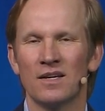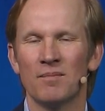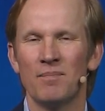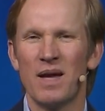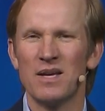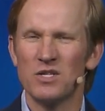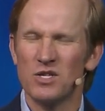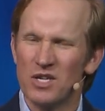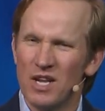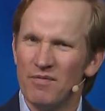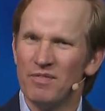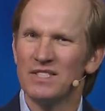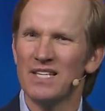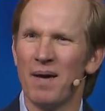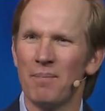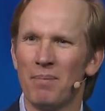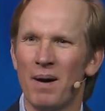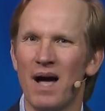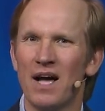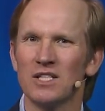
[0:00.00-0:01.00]
Pastor Steve, is
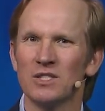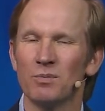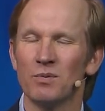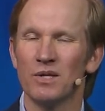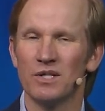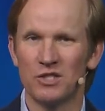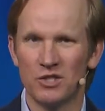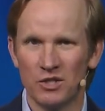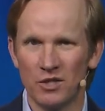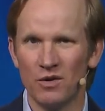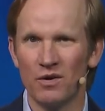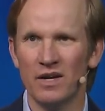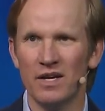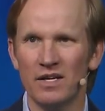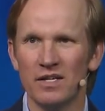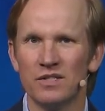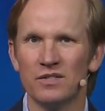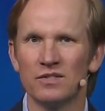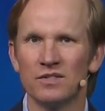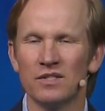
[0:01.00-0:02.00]
that possible? It sure
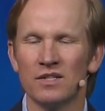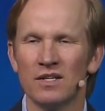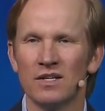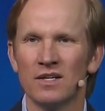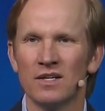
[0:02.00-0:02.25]
is.